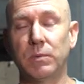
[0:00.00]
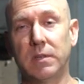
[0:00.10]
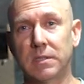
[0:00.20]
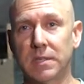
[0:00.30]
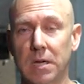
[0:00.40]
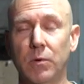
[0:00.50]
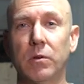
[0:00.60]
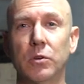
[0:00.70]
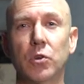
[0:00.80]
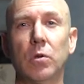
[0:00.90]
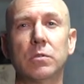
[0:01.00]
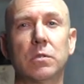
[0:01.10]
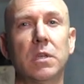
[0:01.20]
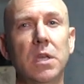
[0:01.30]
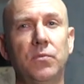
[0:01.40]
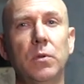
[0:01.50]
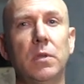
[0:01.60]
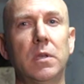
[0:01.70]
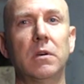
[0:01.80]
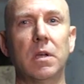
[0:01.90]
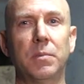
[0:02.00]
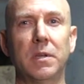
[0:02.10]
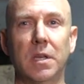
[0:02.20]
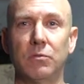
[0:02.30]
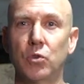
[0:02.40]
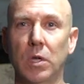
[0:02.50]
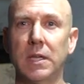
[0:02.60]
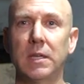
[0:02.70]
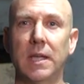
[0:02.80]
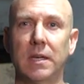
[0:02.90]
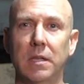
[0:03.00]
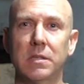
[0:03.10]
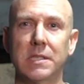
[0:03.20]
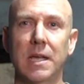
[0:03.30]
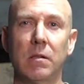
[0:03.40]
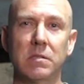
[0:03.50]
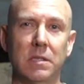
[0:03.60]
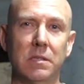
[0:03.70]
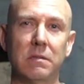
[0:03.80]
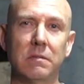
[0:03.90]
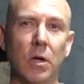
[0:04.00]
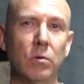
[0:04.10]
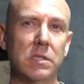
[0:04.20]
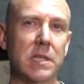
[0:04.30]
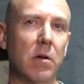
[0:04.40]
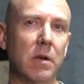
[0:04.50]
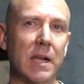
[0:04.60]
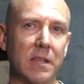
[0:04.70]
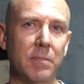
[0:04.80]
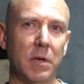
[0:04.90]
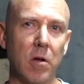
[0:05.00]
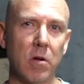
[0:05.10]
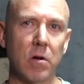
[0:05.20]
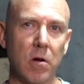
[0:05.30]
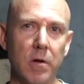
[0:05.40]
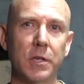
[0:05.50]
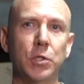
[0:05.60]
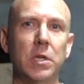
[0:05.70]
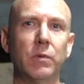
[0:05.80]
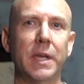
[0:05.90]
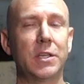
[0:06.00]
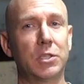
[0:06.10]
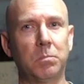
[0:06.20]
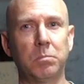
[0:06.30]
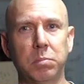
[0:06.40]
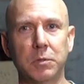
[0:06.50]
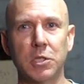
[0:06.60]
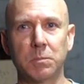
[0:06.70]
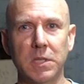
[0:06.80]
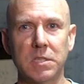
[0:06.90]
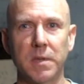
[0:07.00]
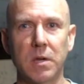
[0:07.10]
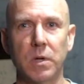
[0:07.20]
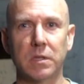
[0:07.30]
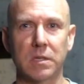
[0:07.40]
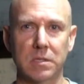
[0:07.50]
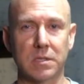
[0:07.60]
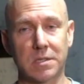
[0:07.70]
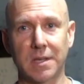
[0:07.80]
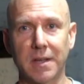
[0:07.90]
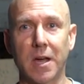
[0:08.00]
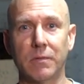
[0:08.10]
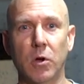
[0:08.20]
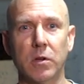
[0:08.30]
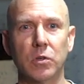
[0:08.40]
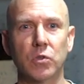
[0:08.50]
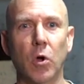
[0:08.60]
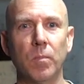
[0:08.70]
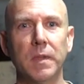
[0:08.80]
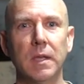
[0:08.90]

It's out of our control, so if you hear a bit of drilling and other sounds that don't sound like they belong on a shooting range, just please bear with us. It's out of our control.